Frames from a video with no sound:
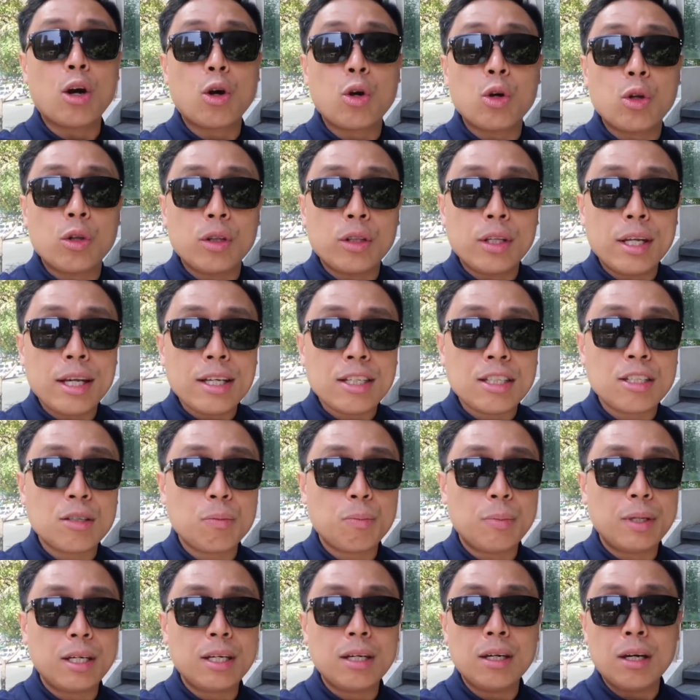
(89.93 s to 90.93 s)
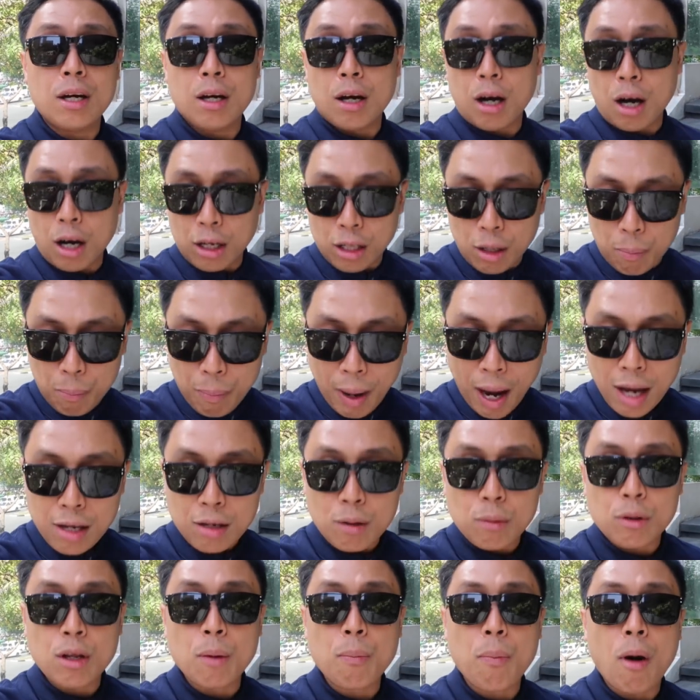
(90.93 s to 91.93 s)
Could this be uh, the,
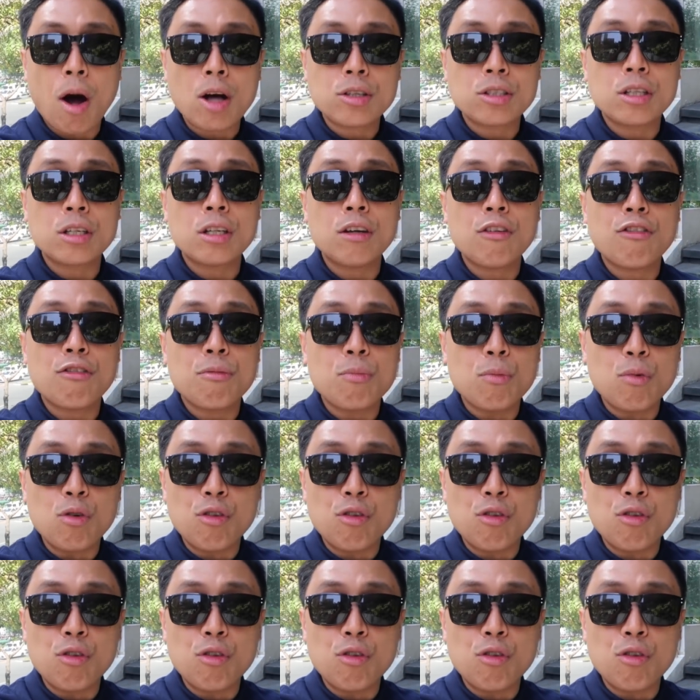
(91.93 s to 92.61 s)
the positive